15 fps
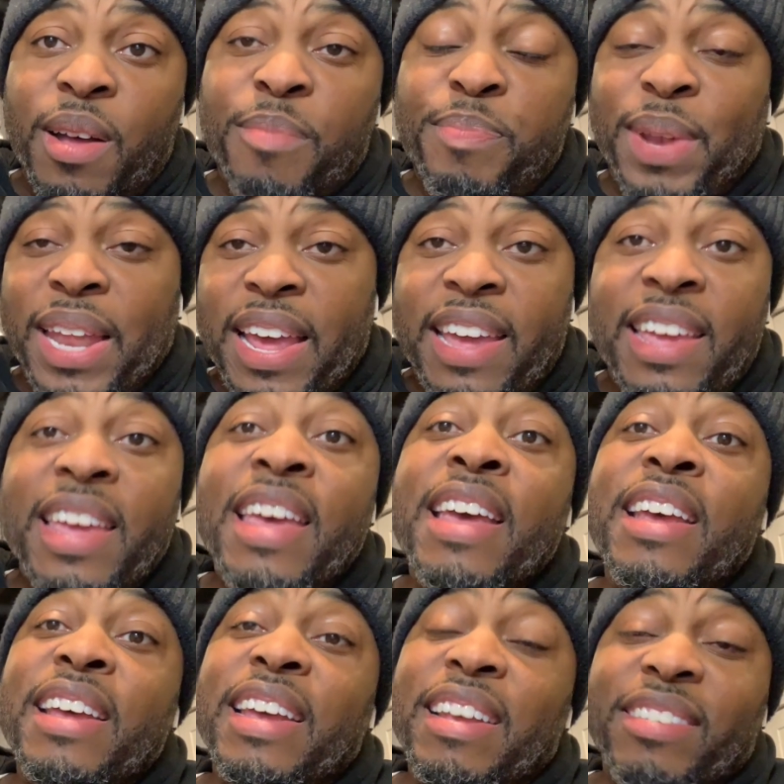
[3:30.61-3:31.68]
play
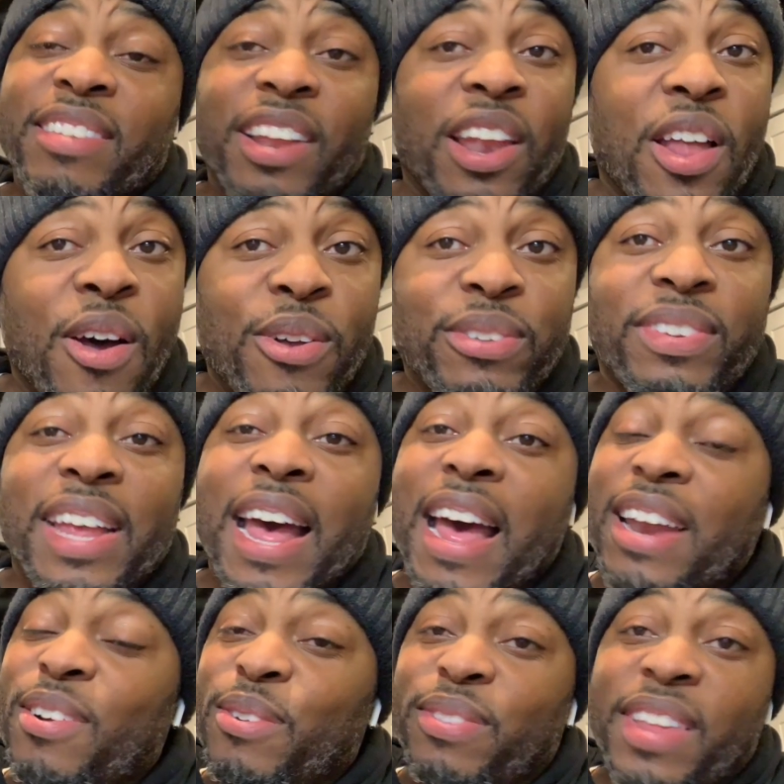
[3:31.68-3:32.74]
is a loss, I
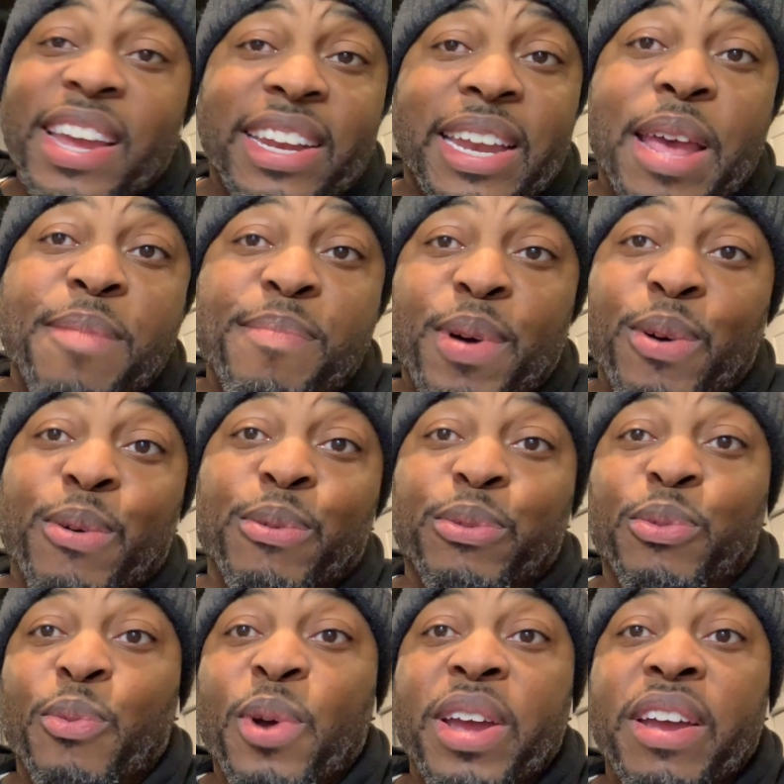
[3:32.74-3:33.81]
don't think that bodes
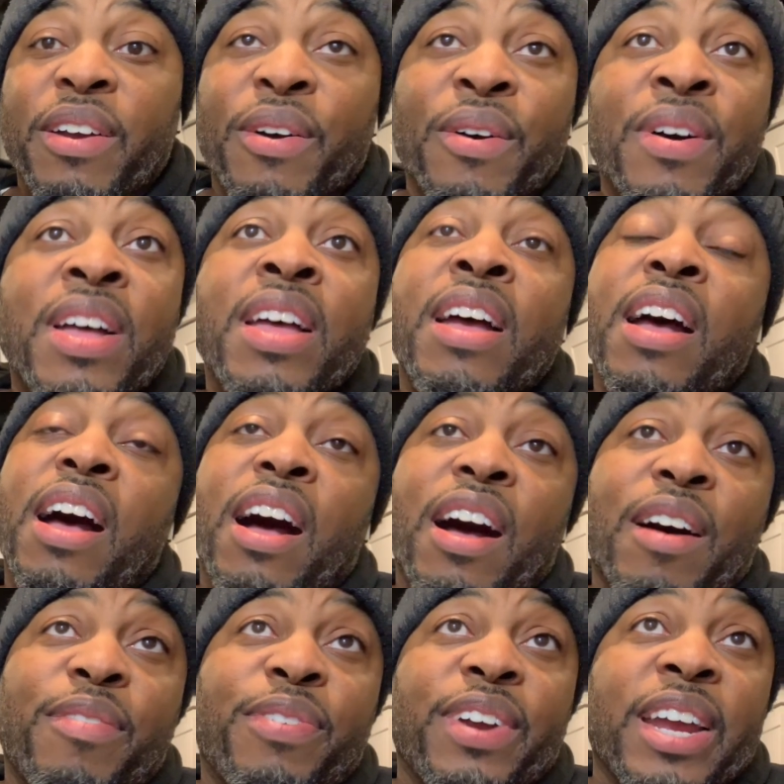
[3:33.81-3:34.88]
well
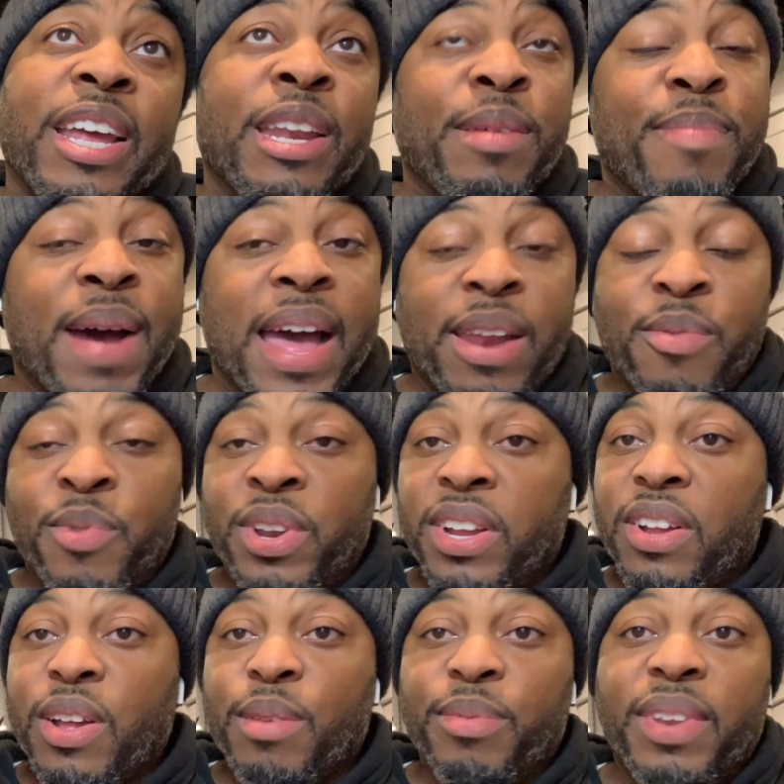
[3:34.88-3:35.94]
for anybody when it
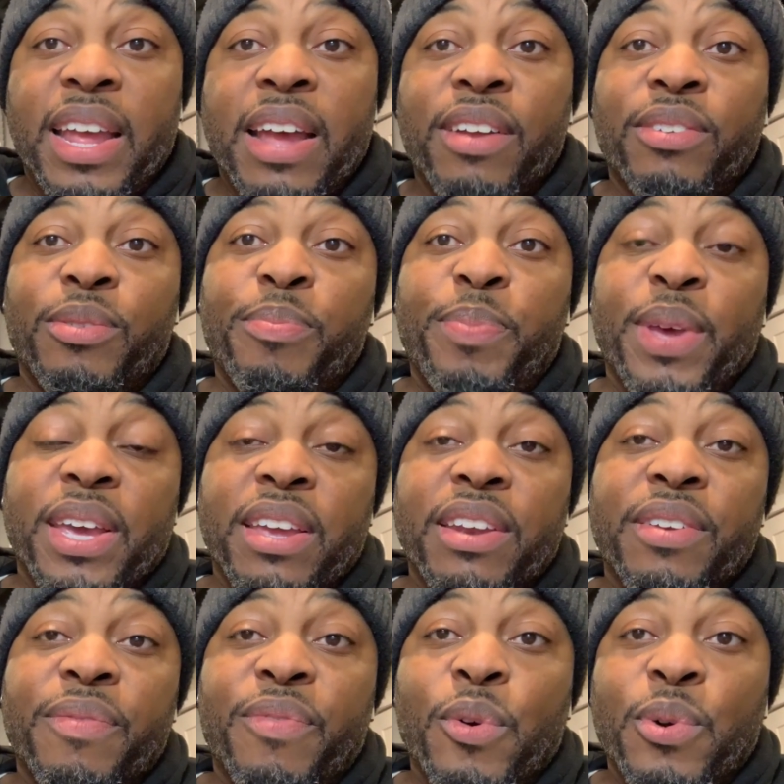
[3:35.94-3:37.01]
comes down to picking
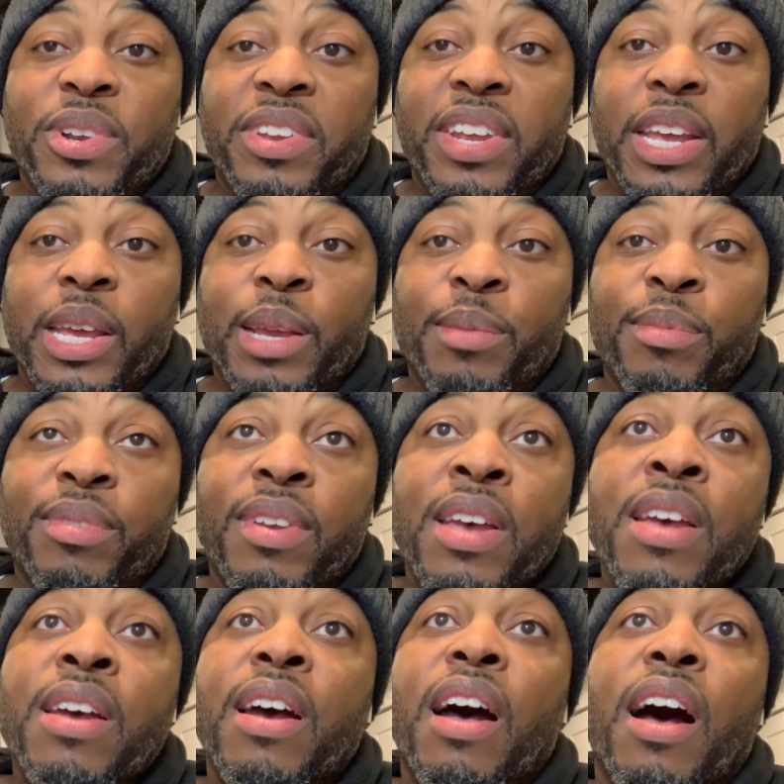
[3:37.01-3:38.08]
the four teams
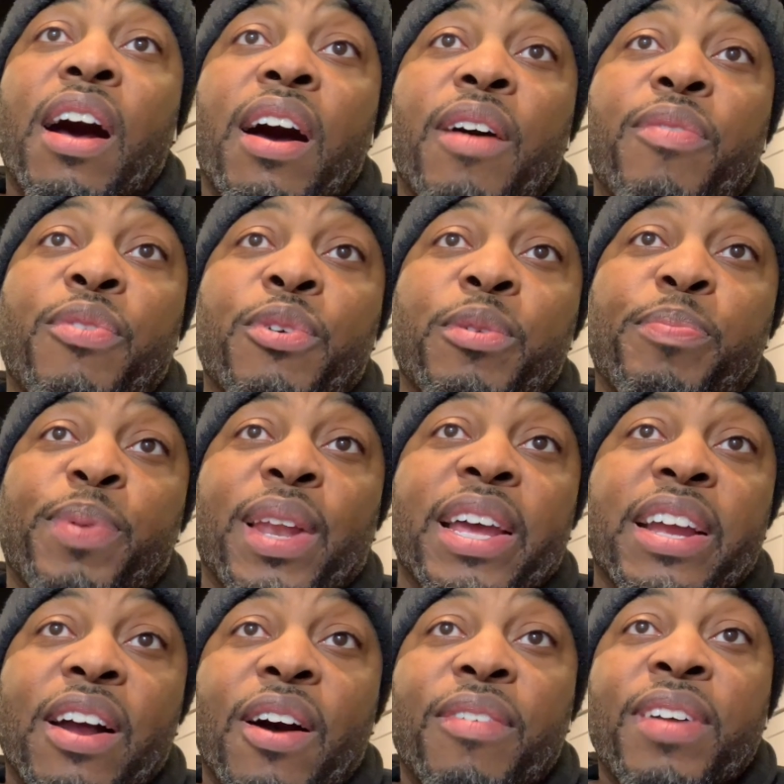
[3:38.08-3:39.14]
for the
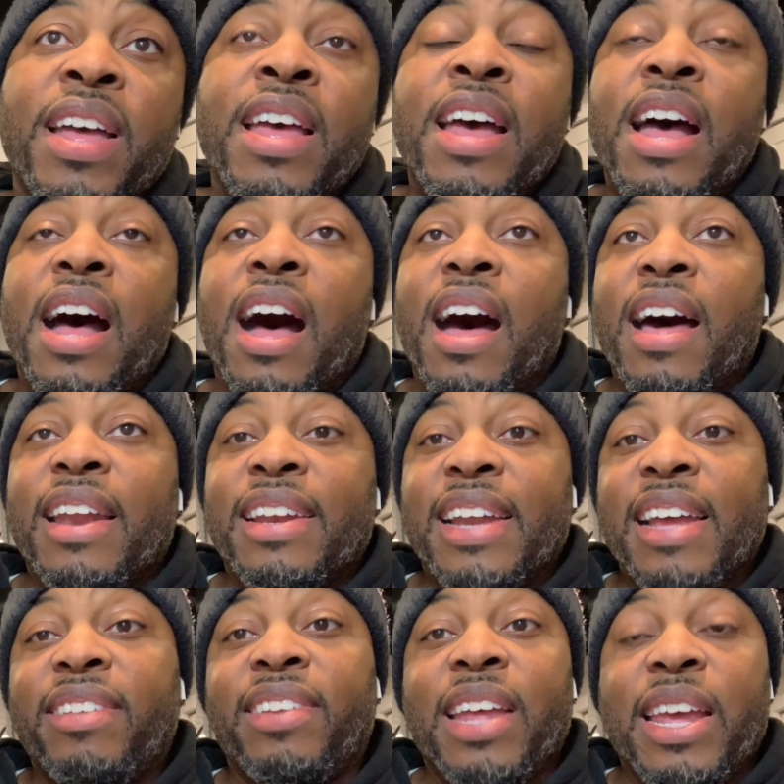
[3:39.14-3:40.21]
playoff. The
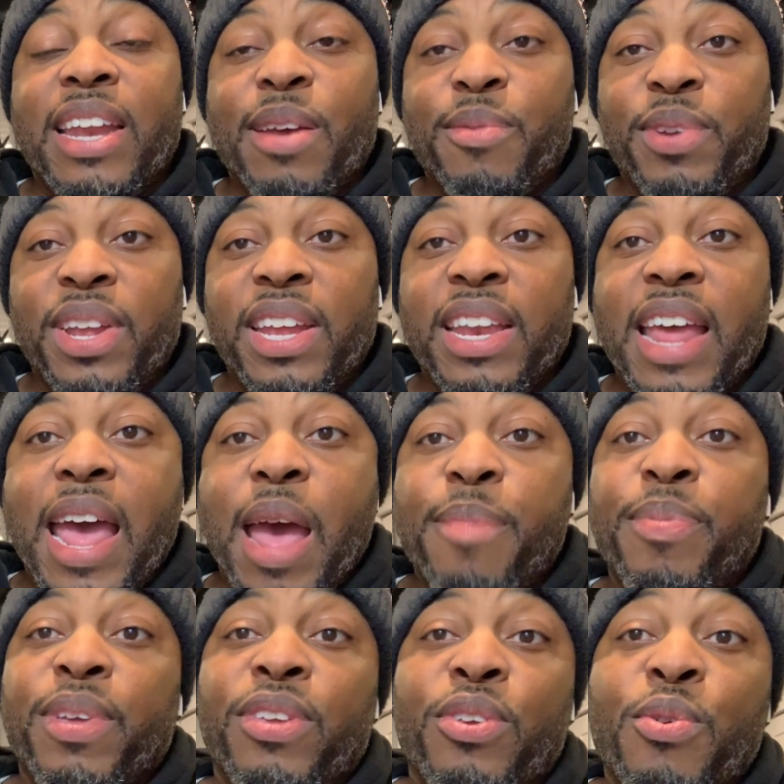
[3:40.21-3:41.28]
next thing that would need to
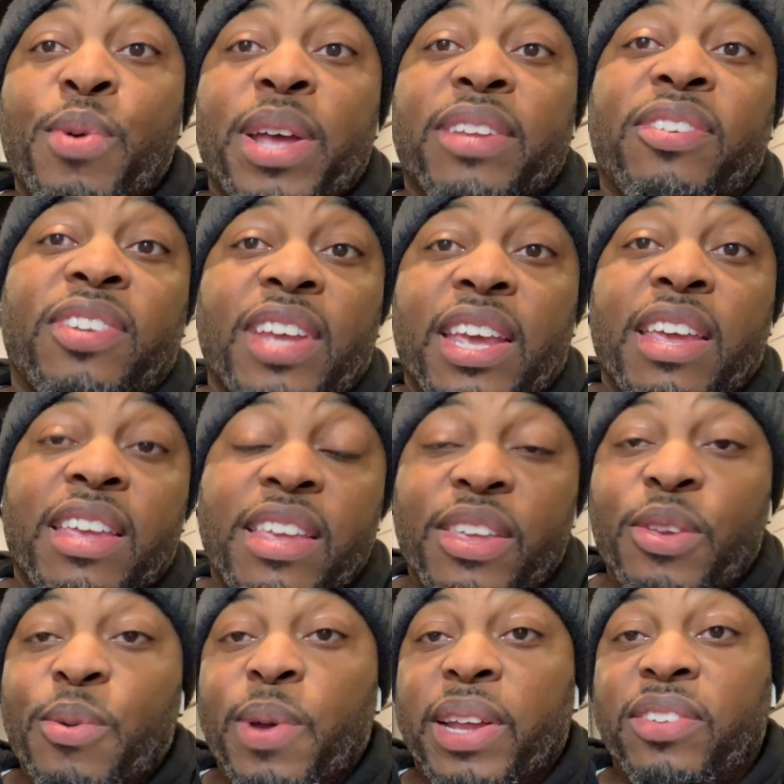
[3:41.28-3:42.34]
happen, USC.
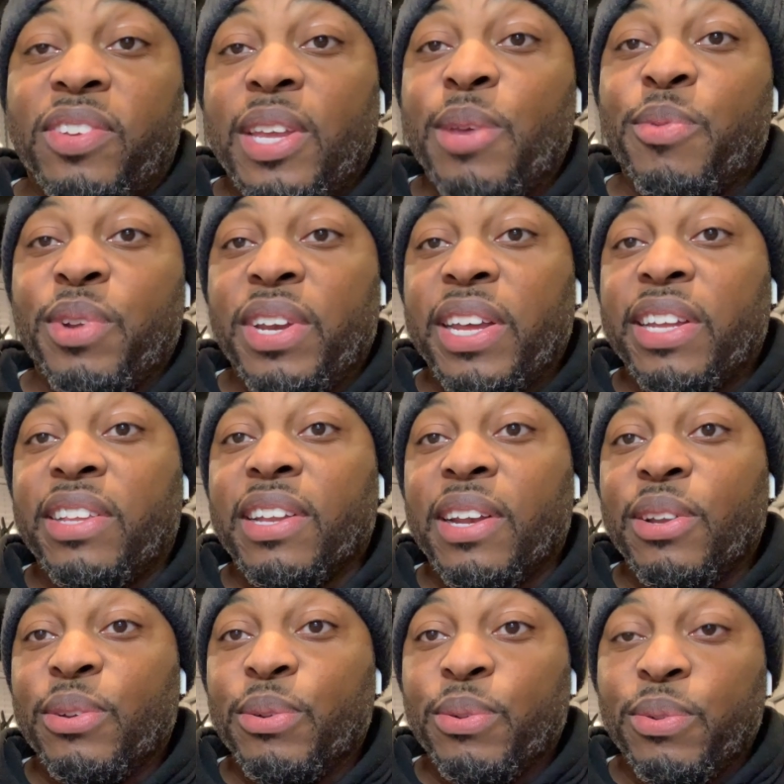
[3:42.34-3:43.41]
USC would need to
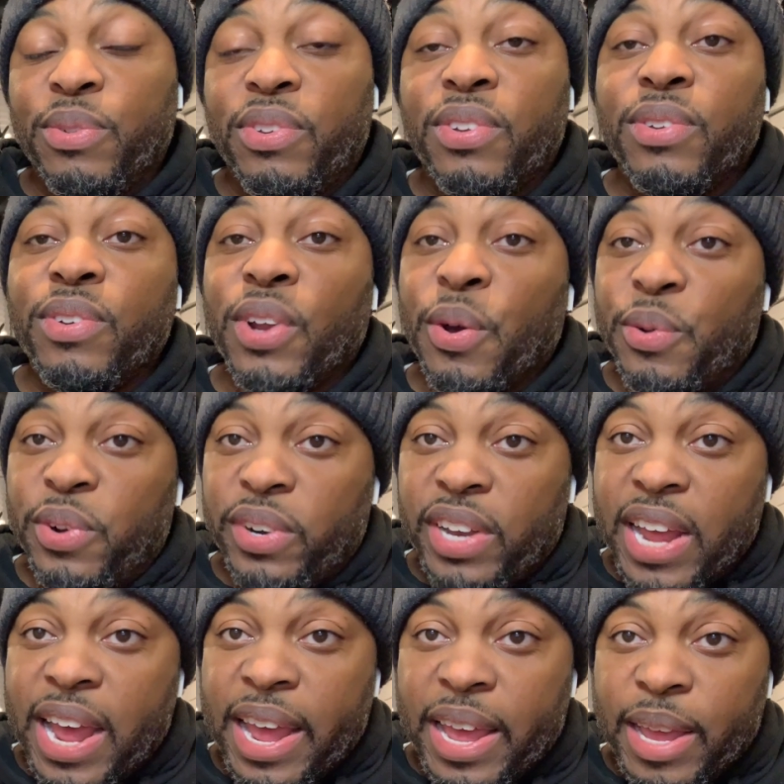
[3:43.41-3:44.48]
lose to Notre
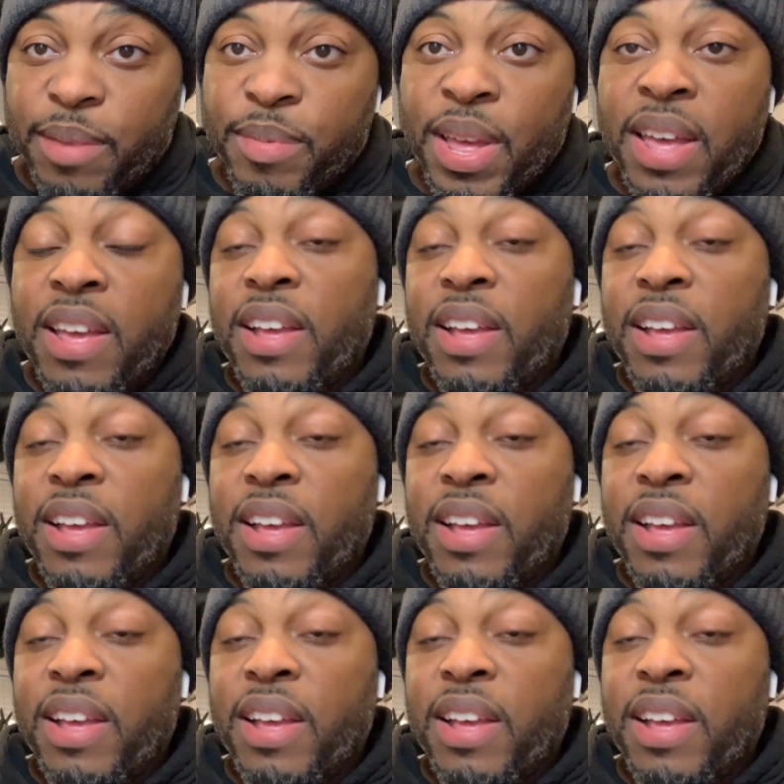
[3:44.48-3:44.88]
Dame.